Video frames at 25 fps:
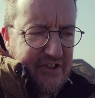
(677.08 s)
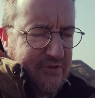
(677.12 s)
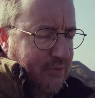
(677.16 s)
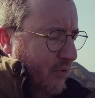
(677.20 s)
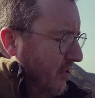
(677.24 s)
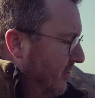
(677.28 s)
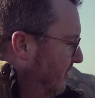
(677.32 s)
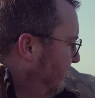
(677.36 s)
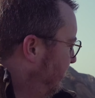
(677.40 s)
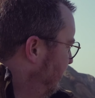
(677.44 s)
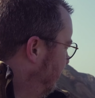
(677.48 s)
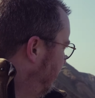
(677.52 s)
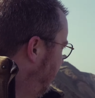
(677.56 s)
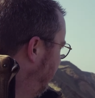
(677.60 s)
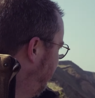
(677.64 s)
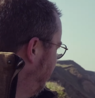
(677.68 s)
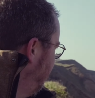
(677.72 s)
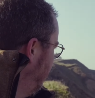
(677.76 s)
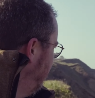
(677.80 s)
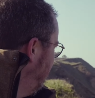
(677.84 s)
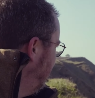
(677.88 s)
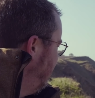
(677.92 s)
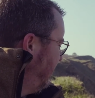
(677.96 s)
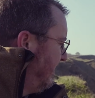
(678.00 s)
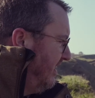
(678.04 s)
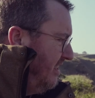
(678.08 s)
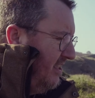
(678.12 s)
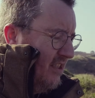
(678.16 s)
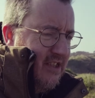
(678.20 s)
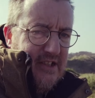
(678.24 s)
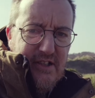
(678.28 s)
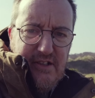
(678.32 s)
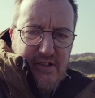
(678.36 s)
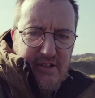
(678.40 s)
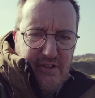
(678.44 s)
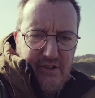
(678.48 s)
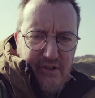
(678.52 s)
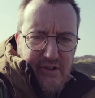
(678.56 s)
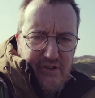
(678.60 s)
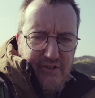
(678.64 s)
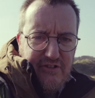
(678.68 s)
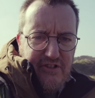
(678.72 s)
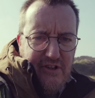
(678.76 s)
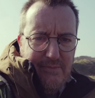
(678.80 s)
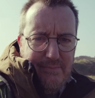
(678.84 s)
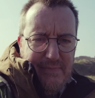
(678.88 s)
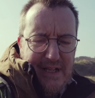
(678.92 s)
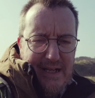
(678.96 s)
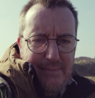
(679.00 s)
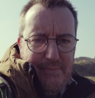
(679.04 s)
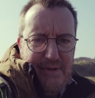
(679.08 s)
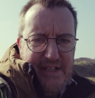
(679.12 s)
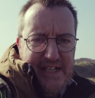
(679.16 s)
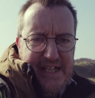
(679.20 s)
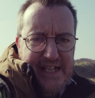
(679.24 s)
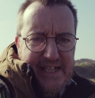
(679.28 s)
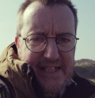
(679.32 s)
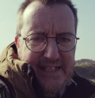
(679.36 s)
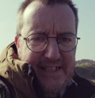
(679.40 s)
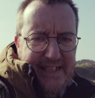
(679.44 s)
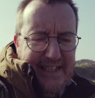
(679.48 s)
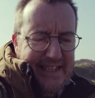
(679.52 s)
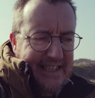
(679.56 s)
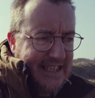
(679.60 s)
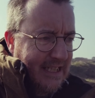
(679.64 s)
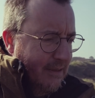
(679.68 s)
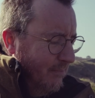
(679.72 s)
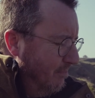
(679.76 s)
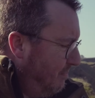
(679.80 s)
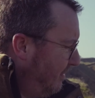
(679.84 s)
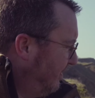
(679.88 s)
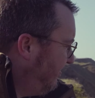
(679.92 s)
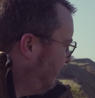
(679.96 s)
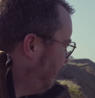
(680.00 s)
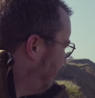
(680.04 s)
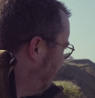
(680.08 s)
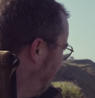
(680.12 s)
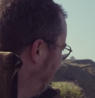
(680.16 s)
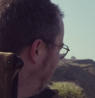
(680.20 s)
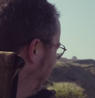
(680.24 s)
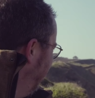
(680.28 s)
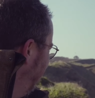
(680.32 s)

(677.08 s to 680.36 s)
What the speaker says: this one, which shouldn't let me encompass